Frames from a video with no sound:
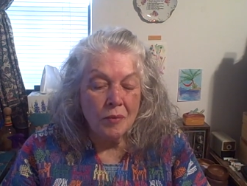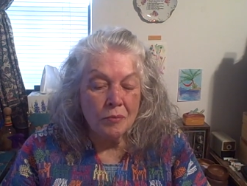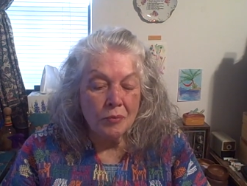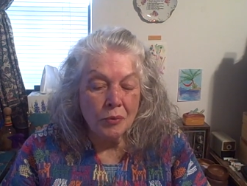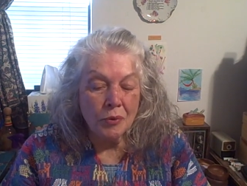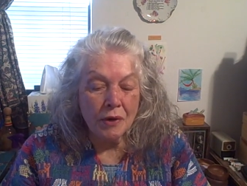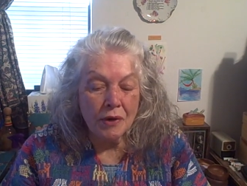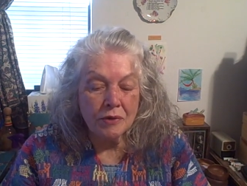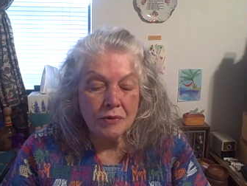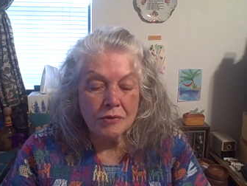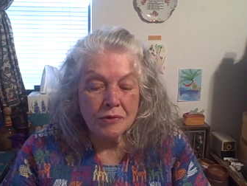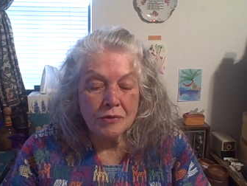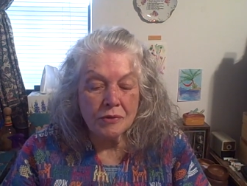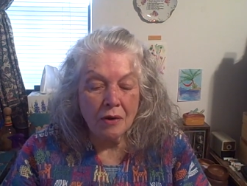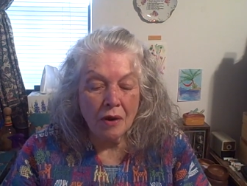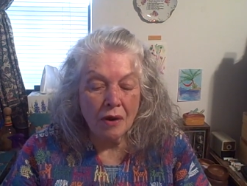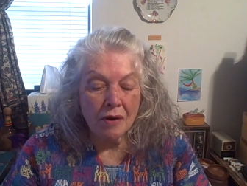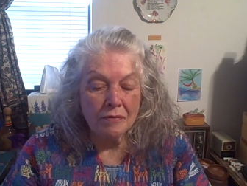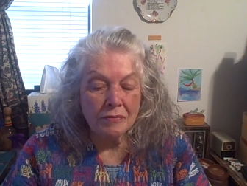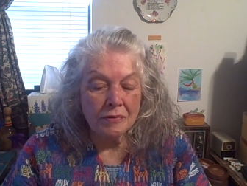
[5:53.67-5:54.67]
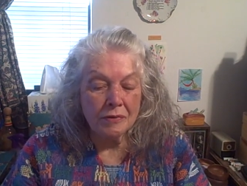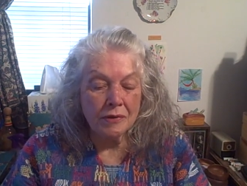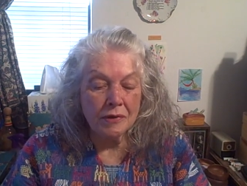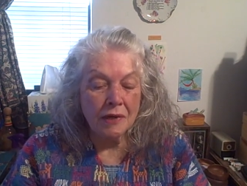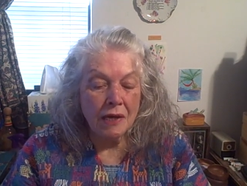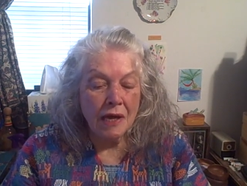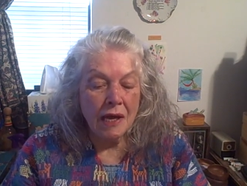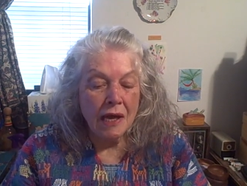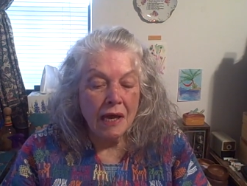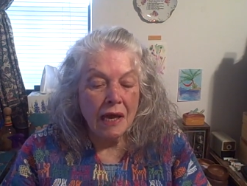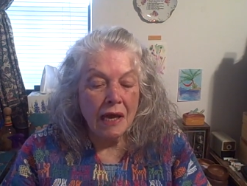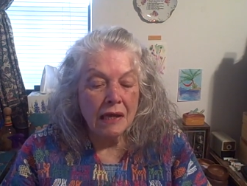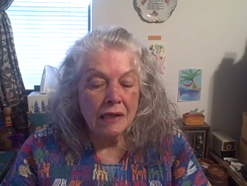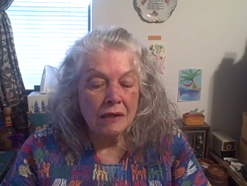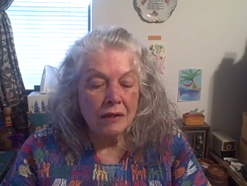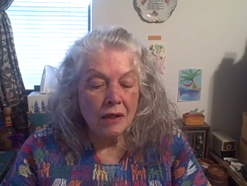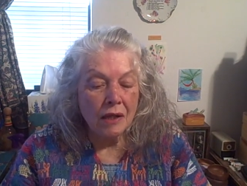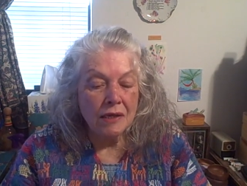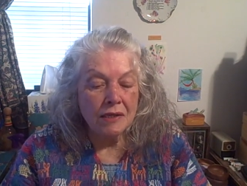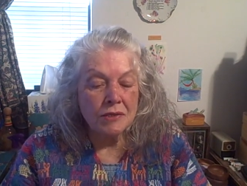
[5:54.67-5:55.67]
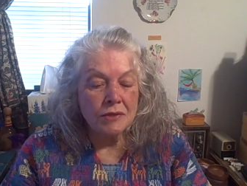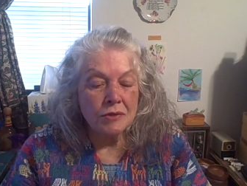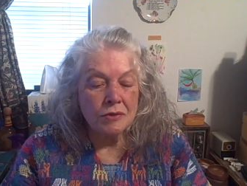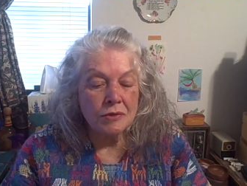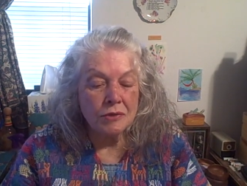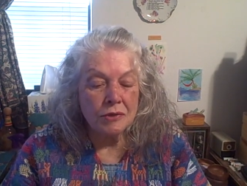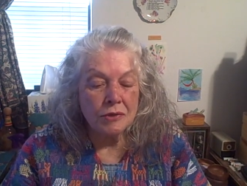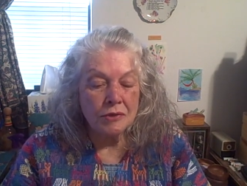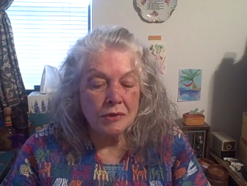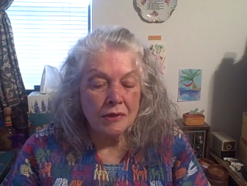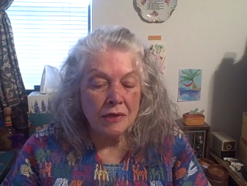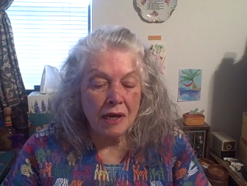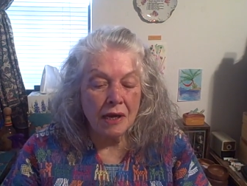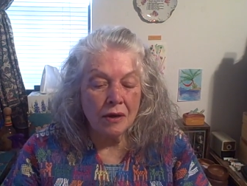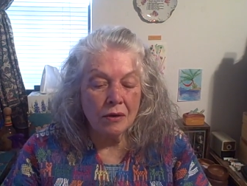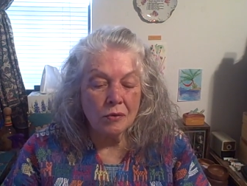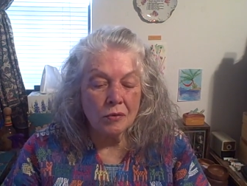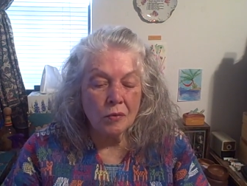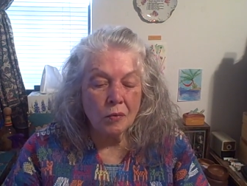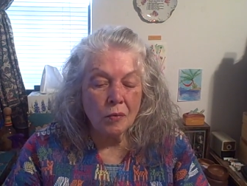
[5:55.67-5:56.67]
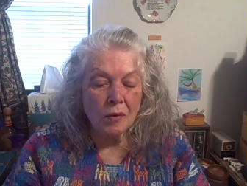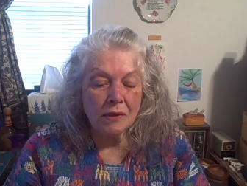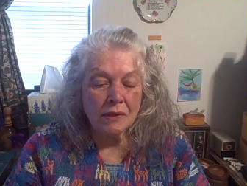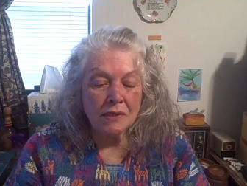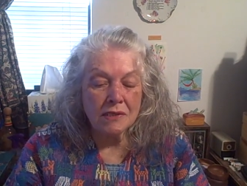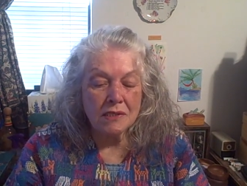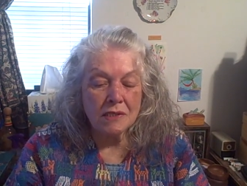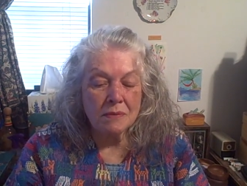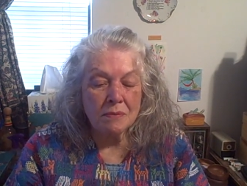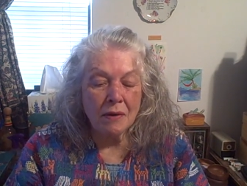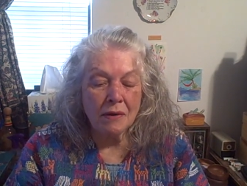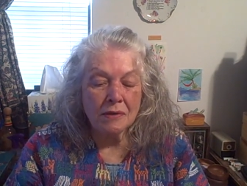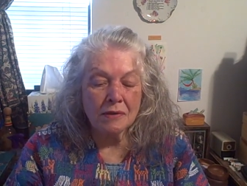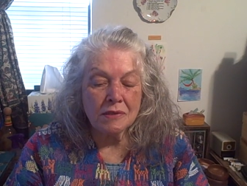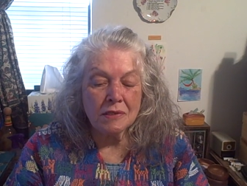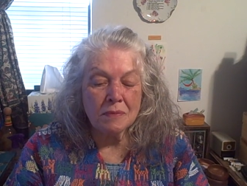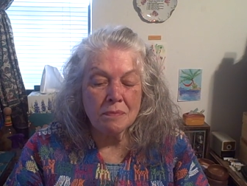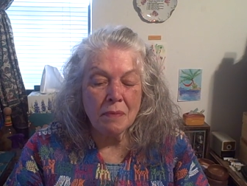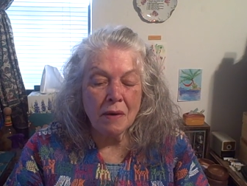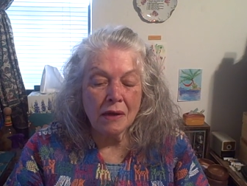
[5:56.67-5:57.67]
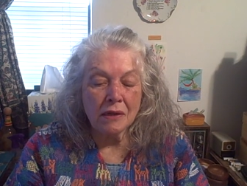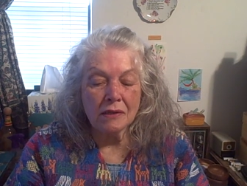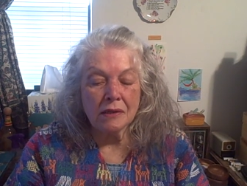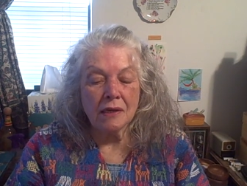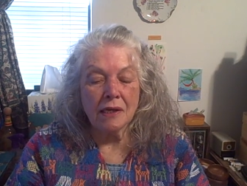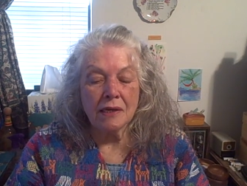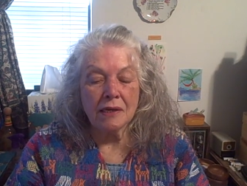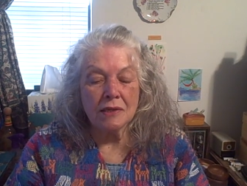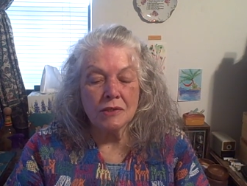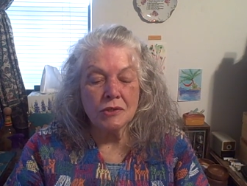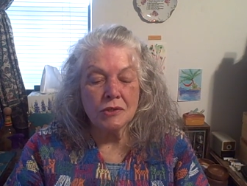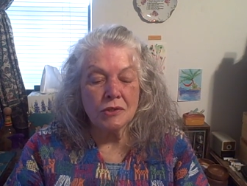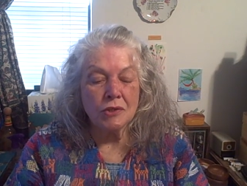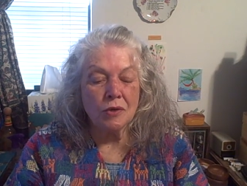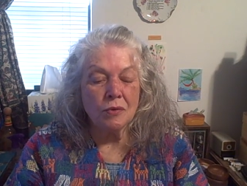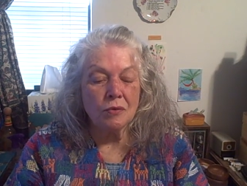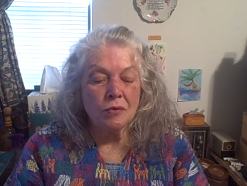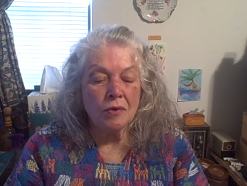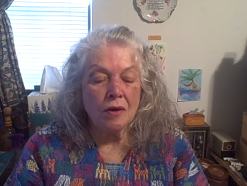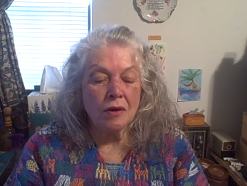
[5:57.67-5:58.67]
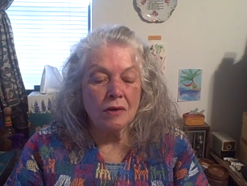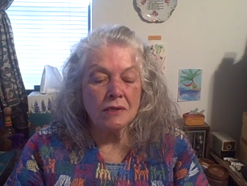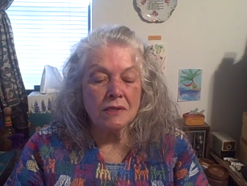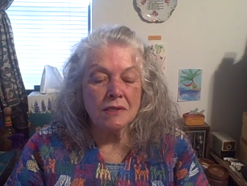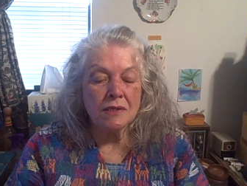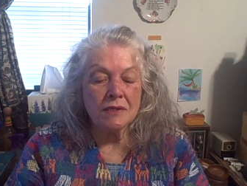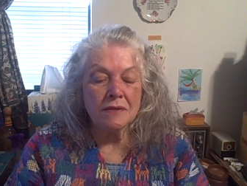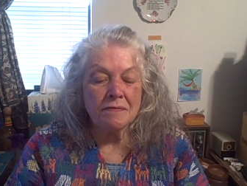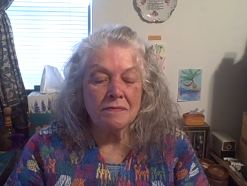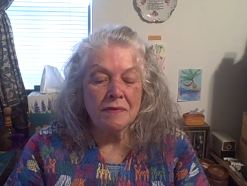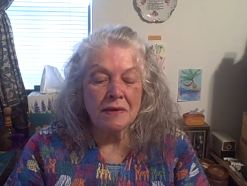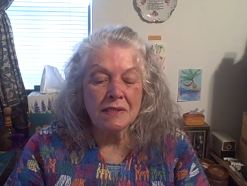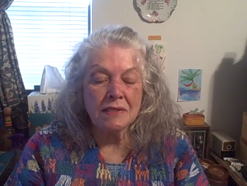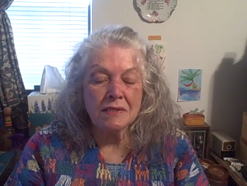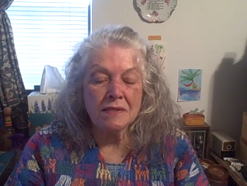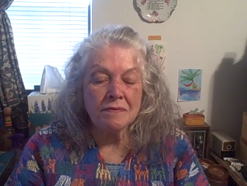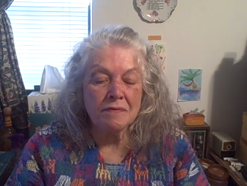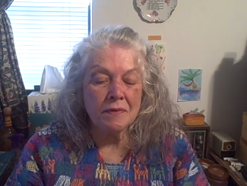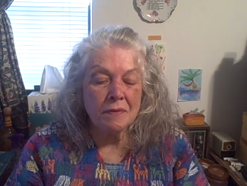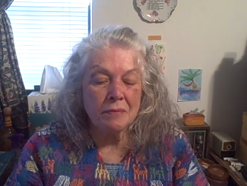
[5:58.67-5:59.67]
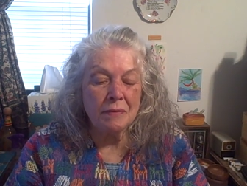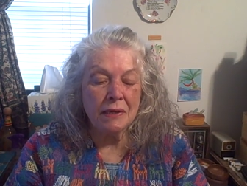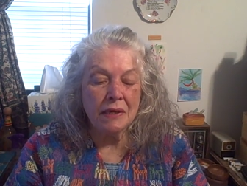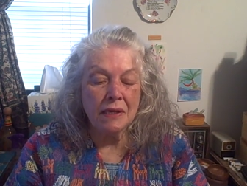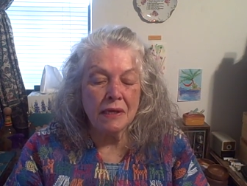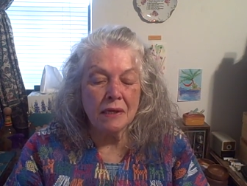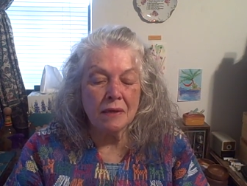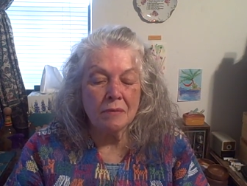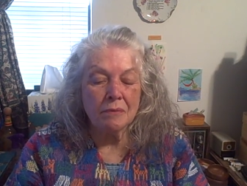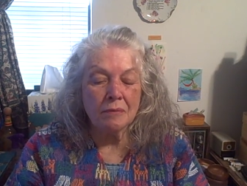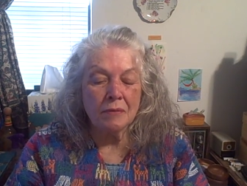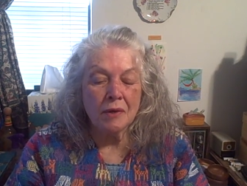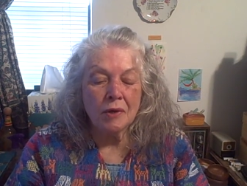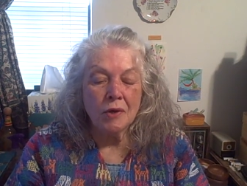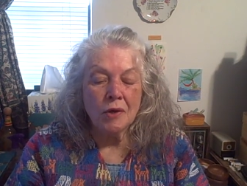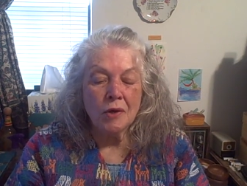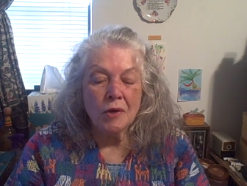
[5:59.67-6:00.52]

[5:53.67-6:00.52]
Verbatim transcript: Prayers are offered and lights are turned out while a small spotlight is shown onto the face of the medium,